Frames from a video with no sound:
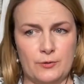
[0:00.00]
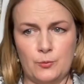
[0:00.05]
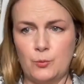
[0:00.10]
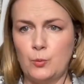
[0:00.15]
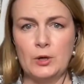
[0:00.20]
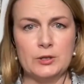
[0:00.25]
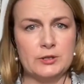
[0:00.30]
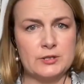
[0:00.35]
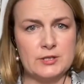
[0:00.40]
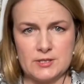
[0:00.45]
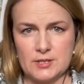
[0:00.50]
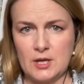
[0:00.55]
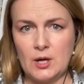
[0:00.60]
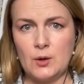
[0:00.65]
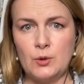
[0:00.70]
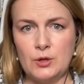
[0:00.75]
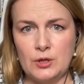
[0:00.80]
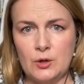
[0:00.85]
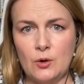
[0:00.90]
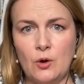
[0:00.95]
what is
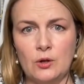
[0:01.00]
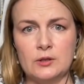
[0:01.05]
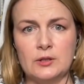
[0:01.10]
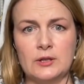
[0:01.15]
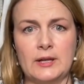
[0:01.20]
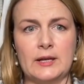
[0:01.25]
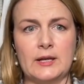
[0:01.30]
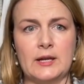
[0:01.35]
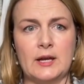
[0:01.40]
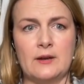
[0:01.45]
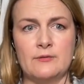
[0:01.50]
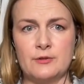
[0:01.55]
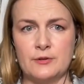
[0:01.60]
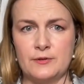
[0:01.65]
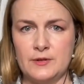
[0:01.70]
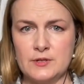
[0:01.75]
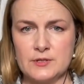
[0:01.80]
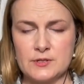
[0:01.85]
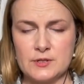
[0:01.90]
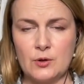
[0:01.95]
going on, like
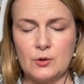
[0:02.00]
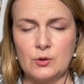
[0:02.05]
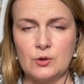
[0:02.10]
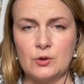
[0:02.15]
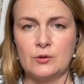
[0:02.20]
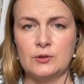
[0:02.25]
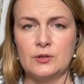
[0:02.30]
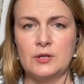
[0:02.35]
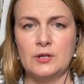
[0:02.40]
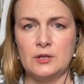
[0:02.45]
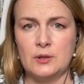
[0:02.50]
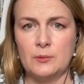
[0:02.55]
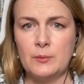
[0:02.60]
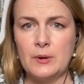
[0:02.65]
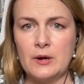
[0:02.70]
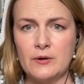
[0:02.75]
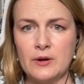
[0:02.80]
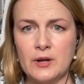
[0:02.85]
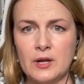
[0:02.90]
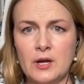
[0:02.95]
everything is going on in
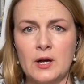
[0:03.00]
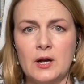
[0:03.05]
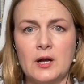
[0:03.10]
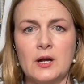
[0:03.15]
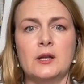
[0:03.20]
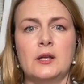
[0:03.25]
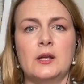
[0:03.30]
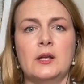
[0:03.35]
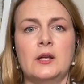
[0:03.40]
America,